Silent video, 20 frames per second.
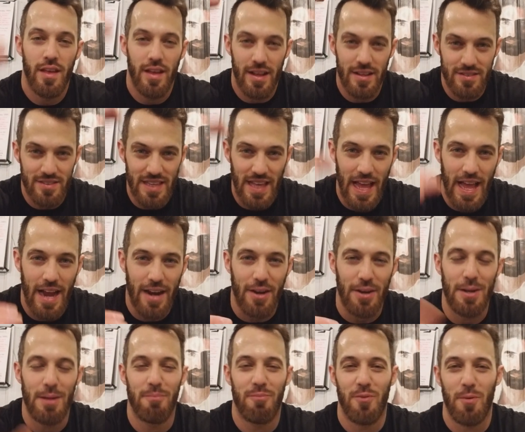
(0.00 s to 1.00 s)
is the
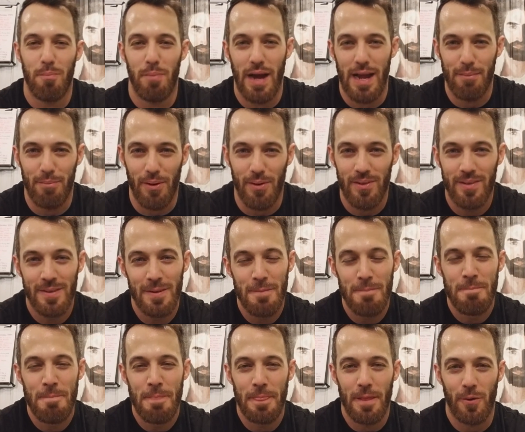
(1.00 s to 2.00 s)
acronym for Bible,
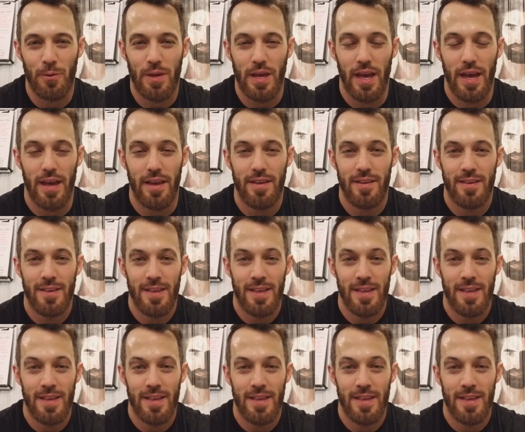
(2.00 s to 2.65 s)
okay?